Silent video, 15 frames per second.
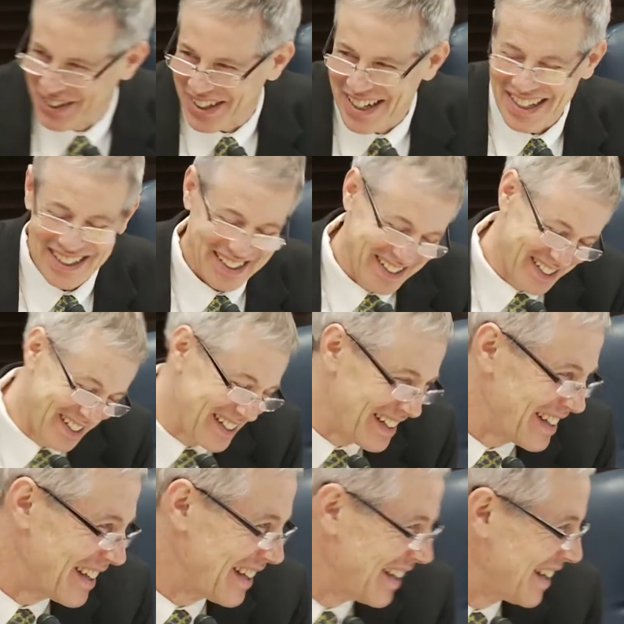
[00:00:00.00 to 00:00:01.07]
Okay.
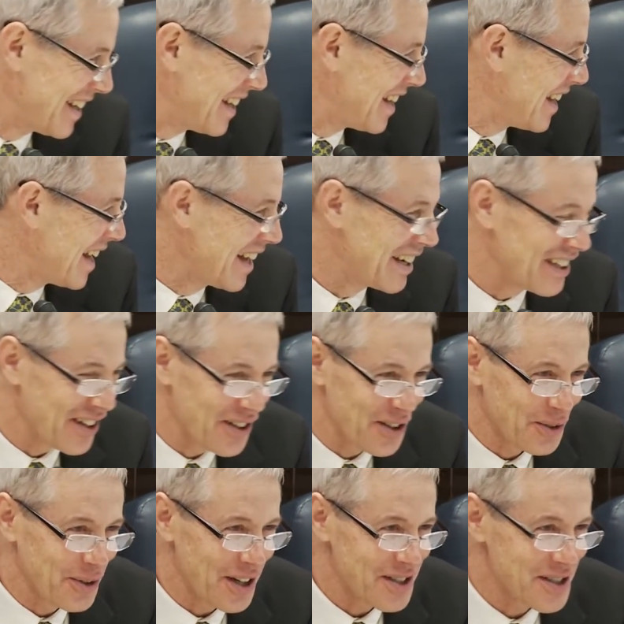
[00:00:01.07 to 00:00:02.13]
Any other
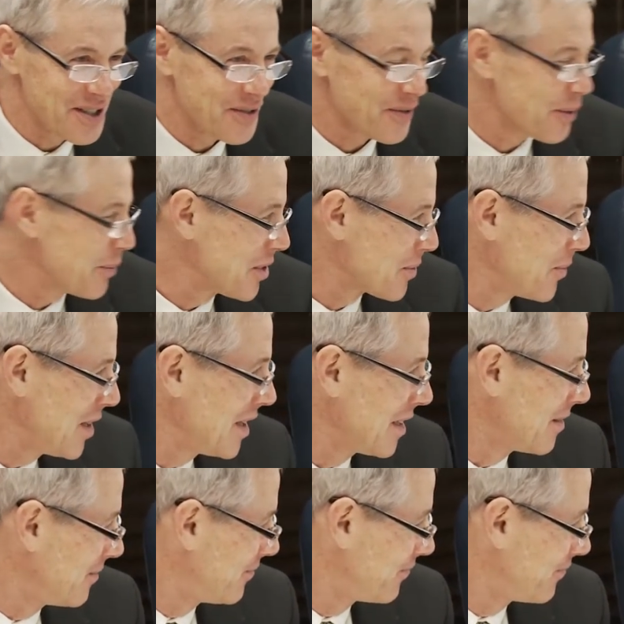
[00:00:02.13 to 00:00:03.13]
questions for Ms. Mead?